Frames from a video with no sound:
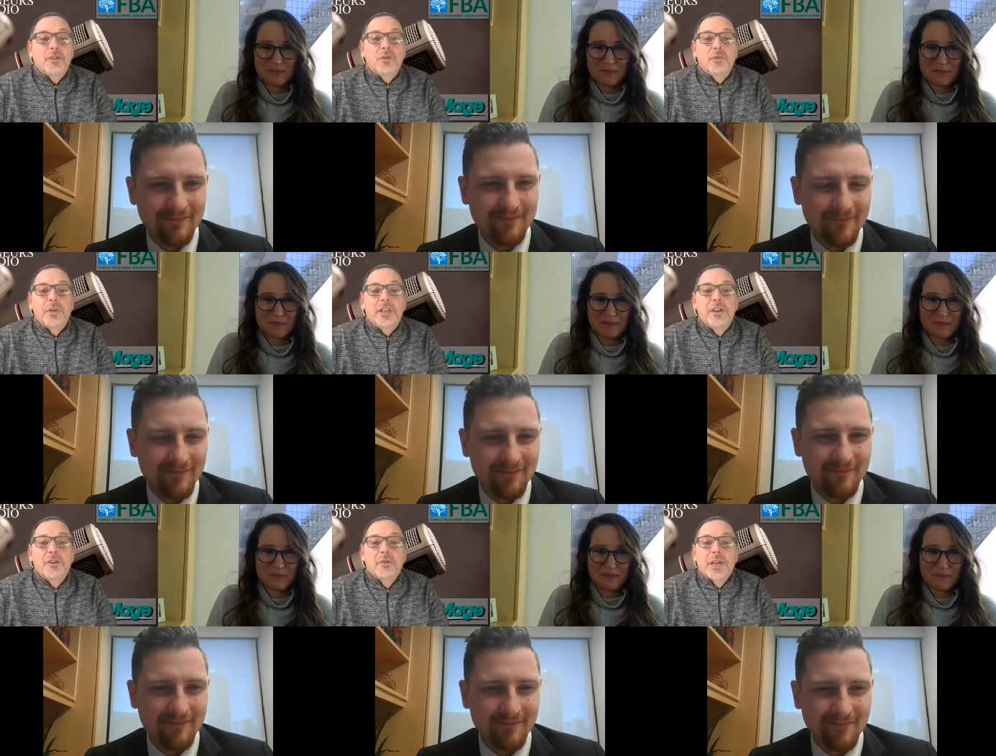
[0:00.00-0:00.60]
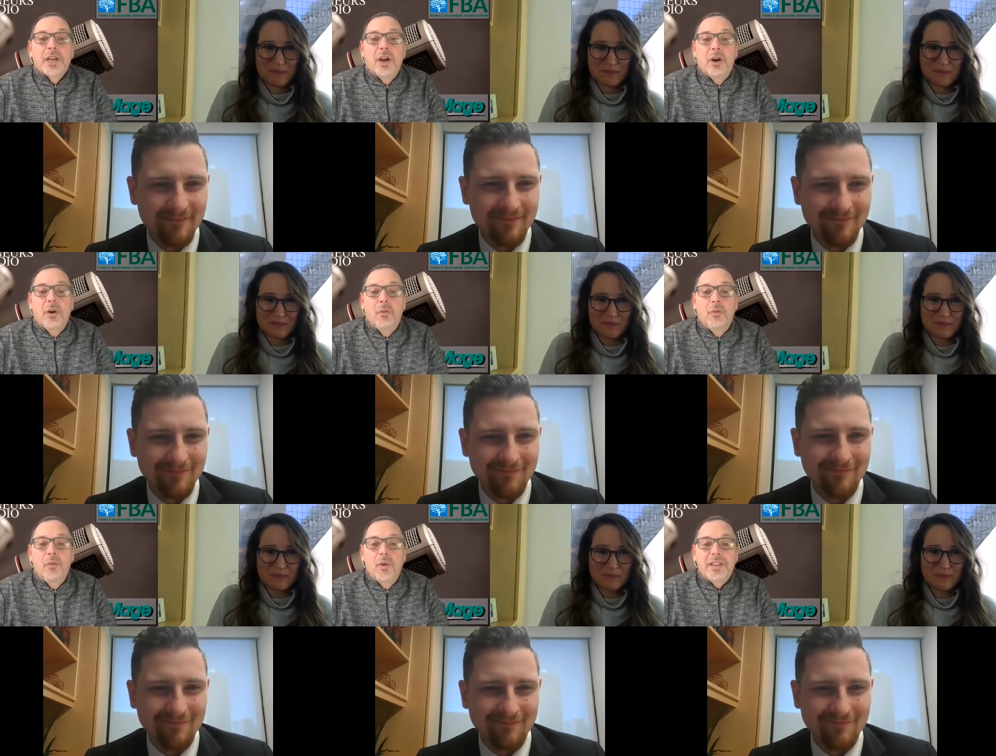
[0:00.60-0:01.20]
Speaker 1: you a year ago
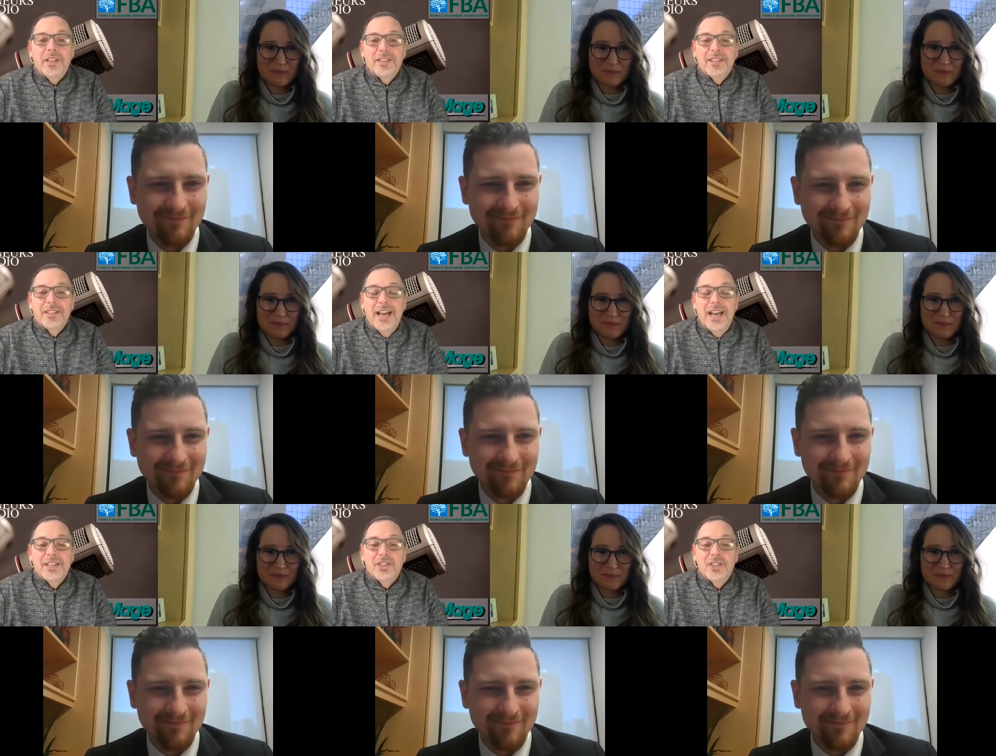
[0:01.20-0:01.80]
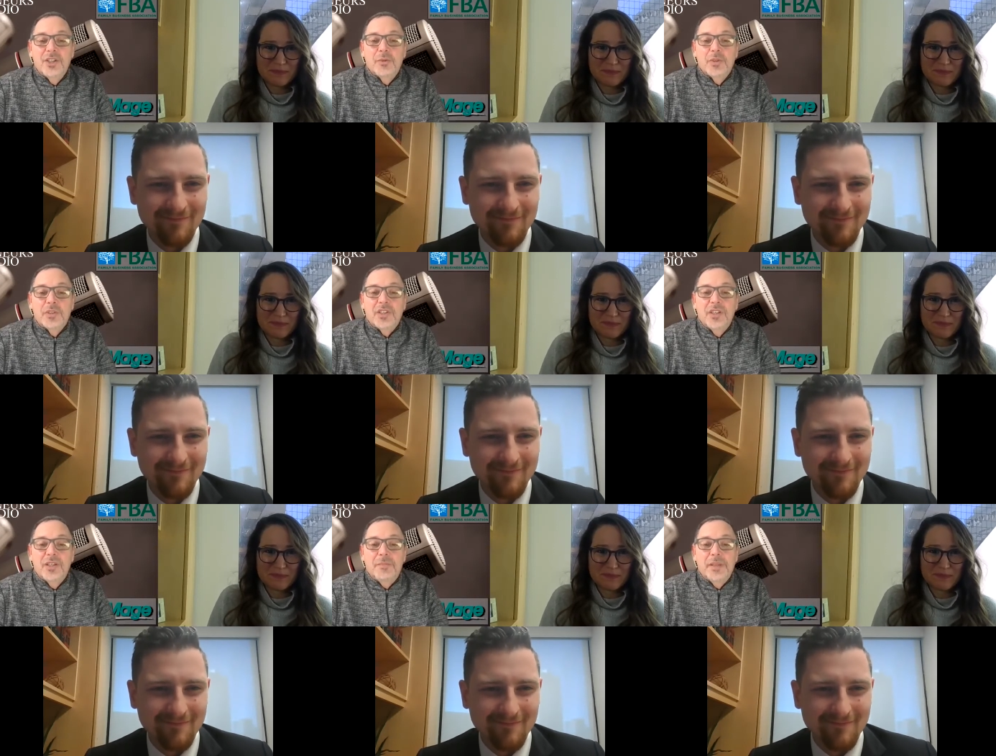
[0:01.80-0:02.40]
what this last year was
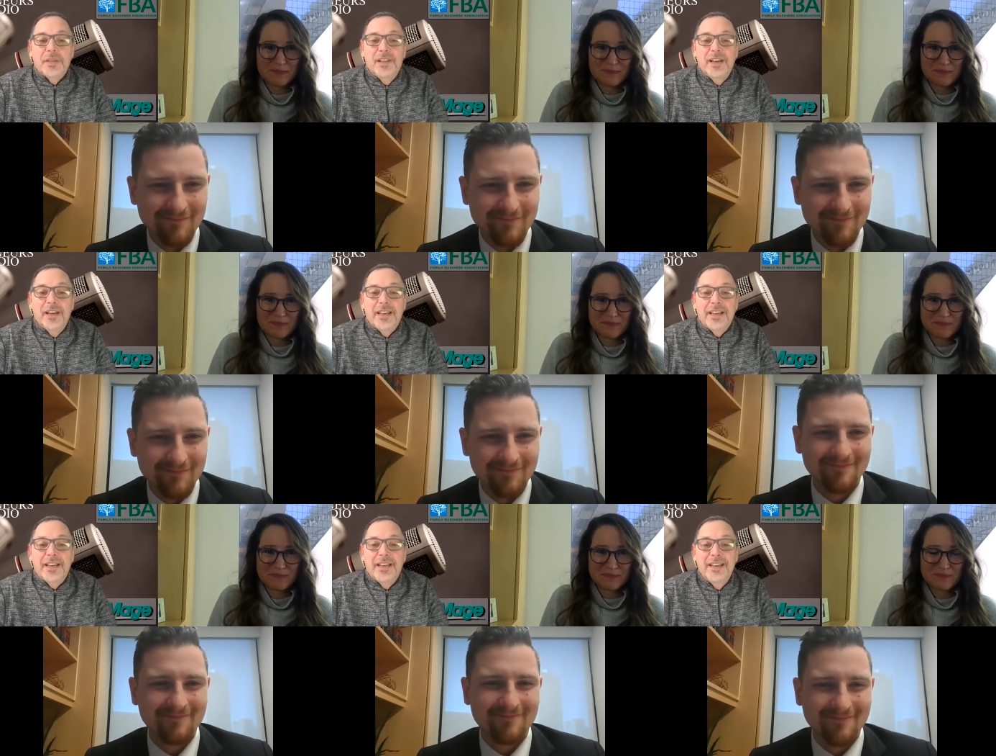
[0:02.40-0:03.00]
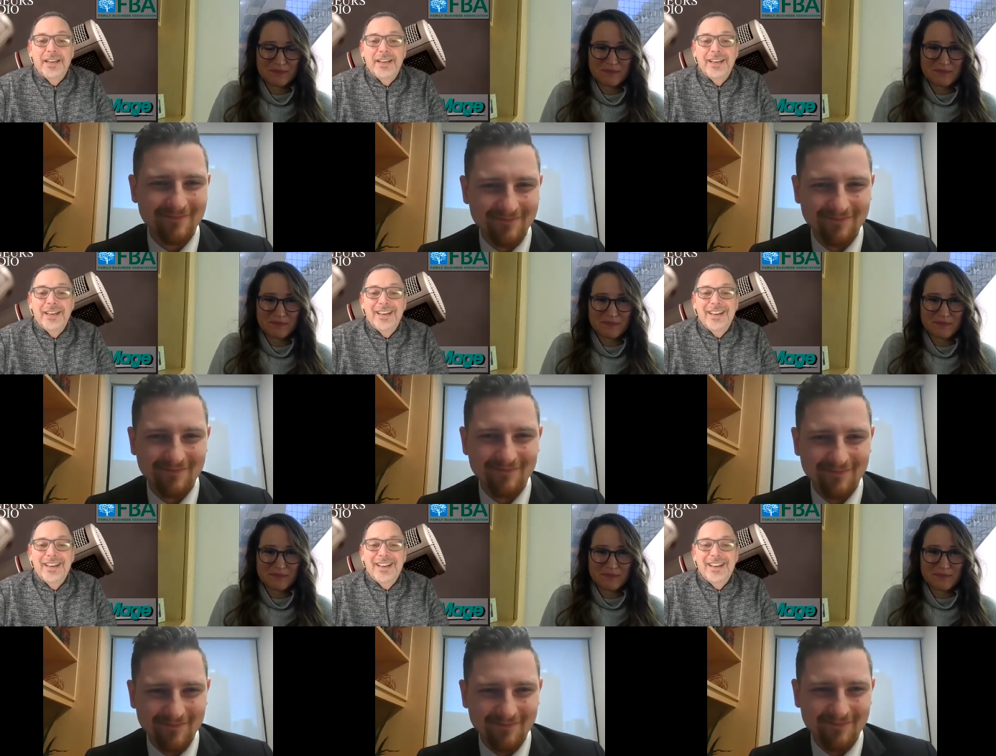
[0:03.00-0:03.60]
going to be like,
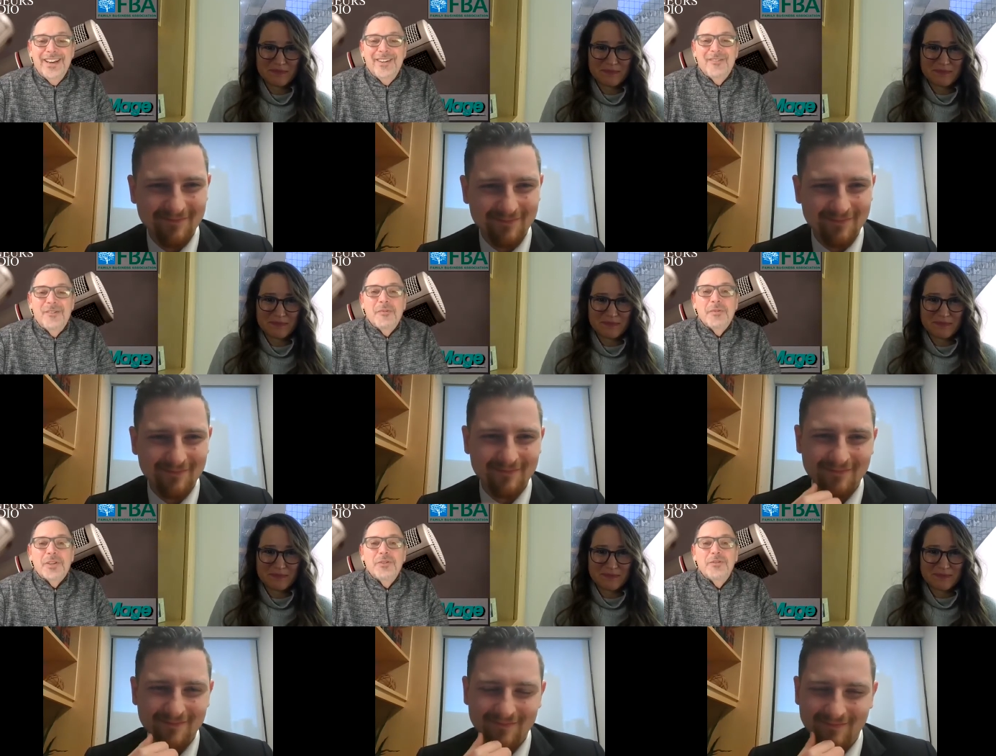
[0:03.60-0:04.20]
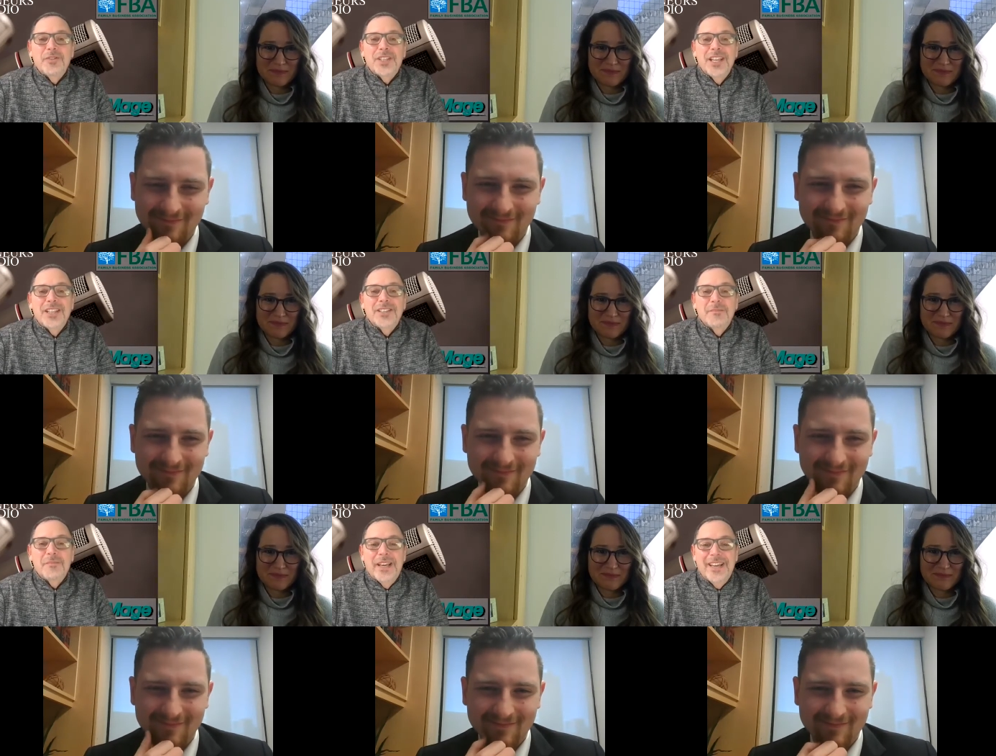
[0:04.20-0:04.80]
what would you have
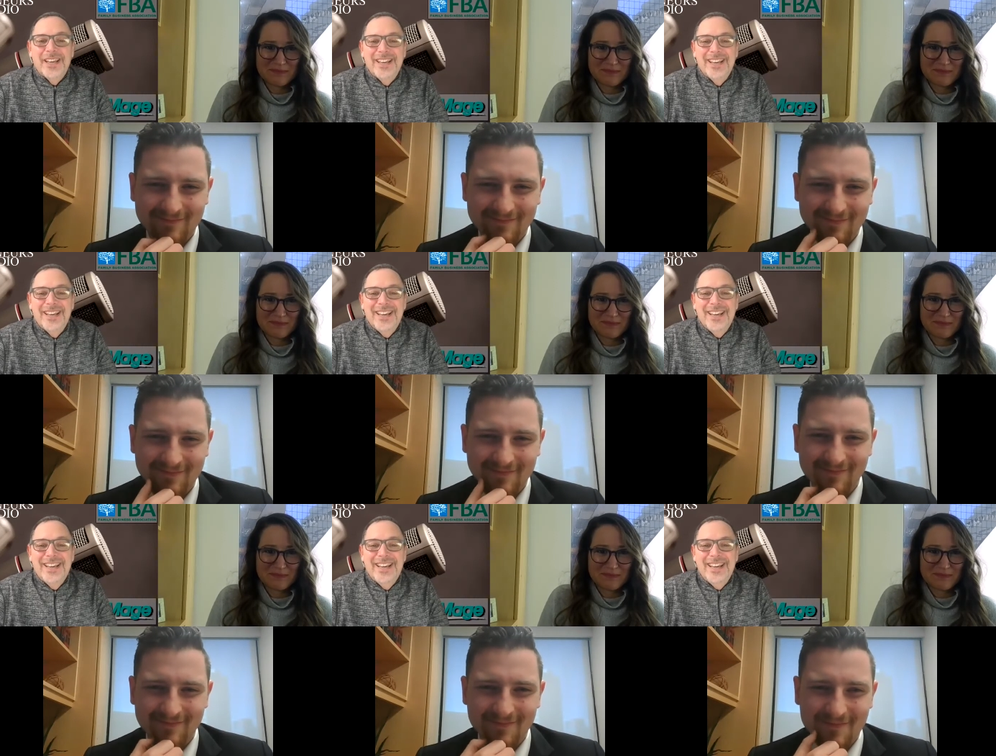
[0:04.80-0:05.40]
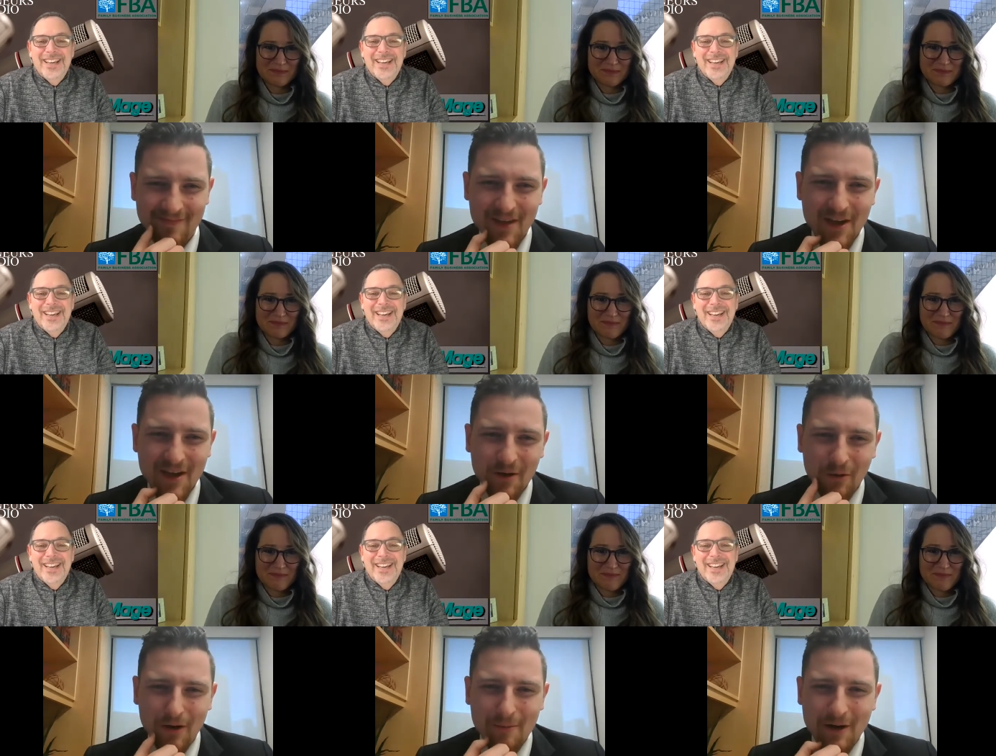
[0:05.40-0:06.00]
said to me?
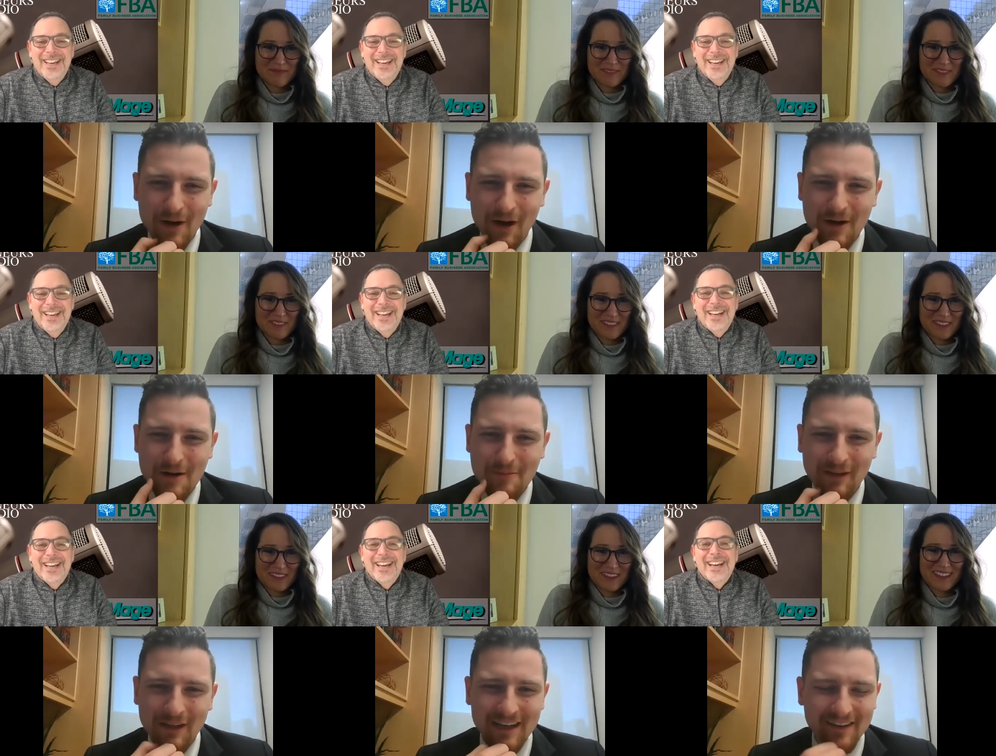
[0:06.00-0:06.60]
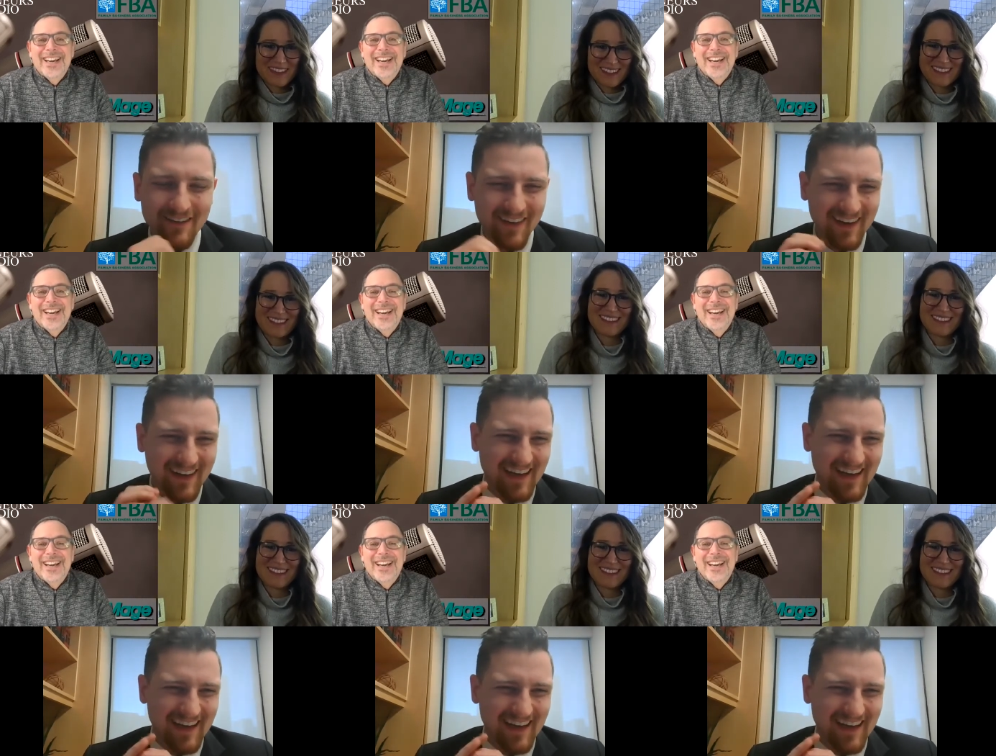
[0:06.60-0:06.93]
Speaker 2: Would have been hard to believe.